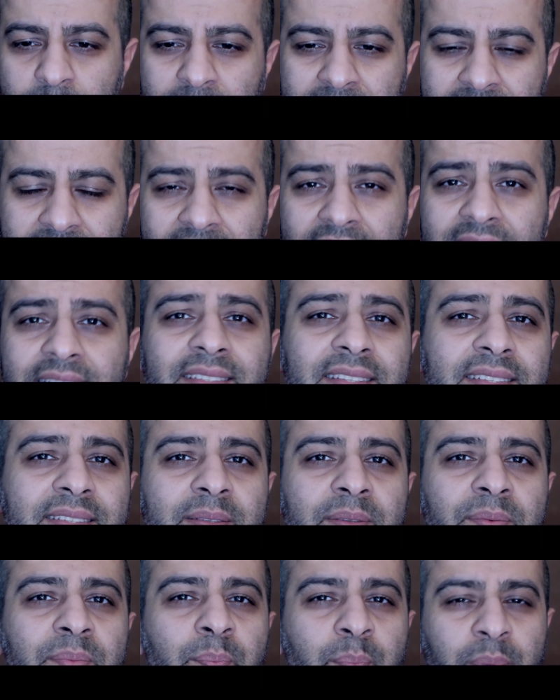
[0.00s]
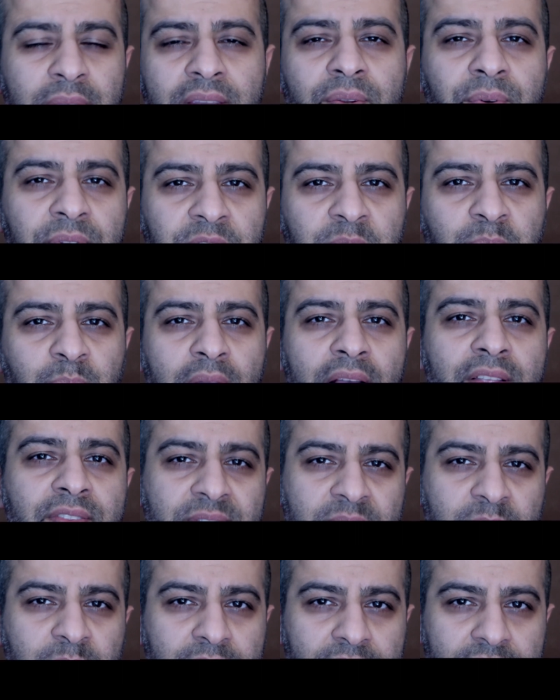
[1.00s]
But let's be
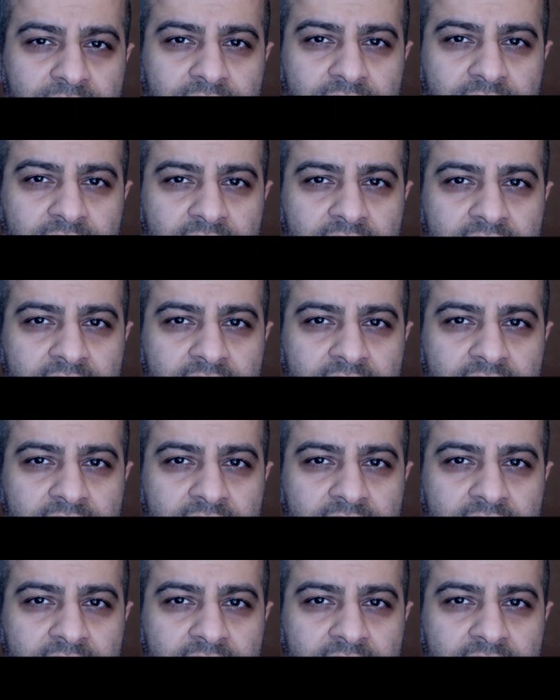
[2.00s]
responsible.